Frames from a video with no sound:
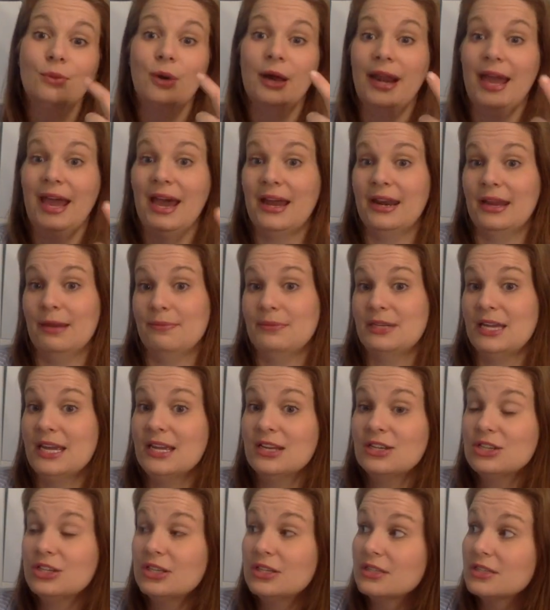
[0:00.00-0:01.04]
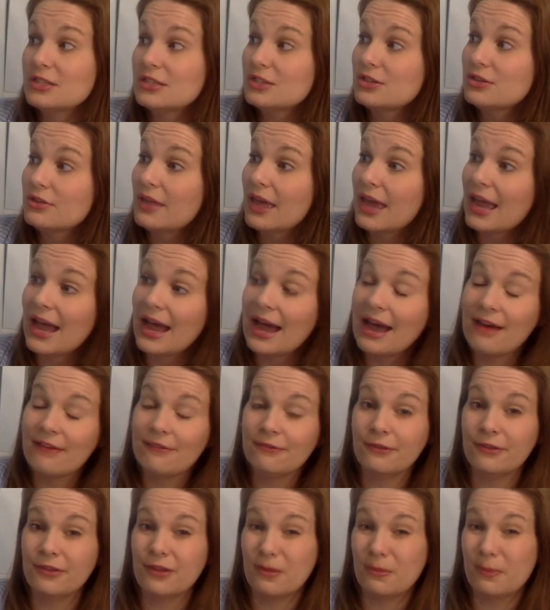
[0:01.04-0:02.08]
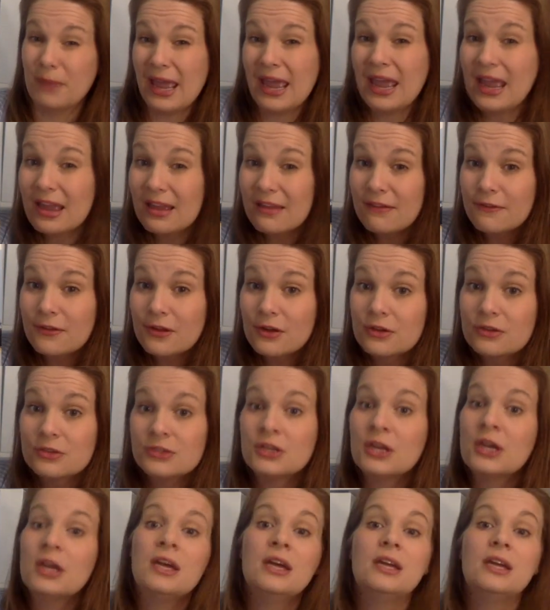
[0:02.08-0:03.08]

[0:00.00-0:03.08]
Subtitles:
What adaptations do they have for their behaviors